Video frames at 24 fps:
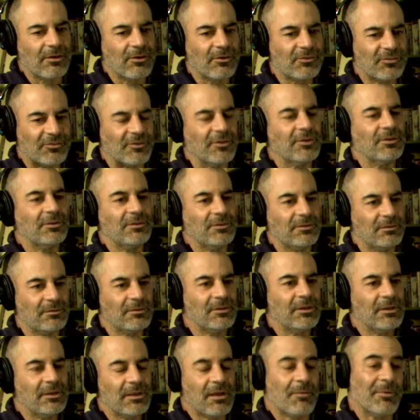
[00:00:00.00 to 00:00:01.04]
still,
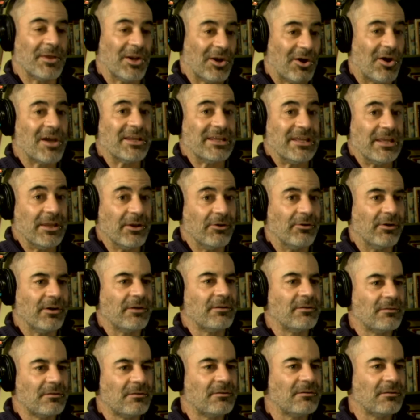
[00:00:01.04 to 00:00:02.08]
I mean, I hear it
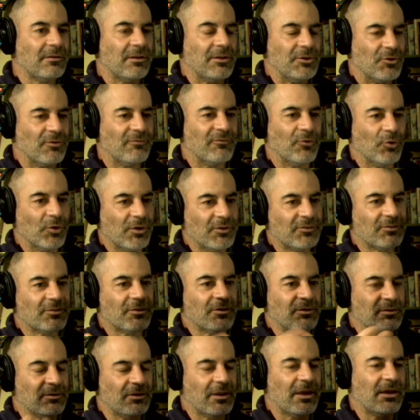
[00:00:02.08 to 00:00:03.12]
in your voice
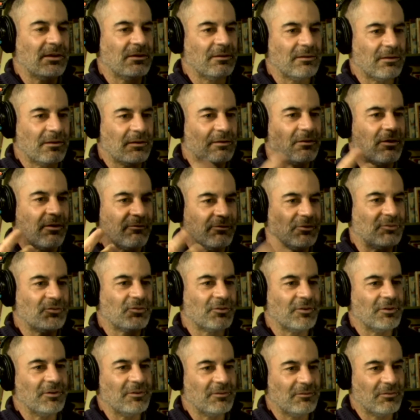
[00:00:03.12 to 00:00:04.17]
and
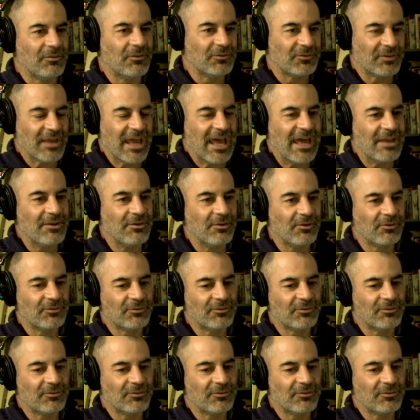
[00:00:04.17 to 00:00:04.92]
obviously the sadness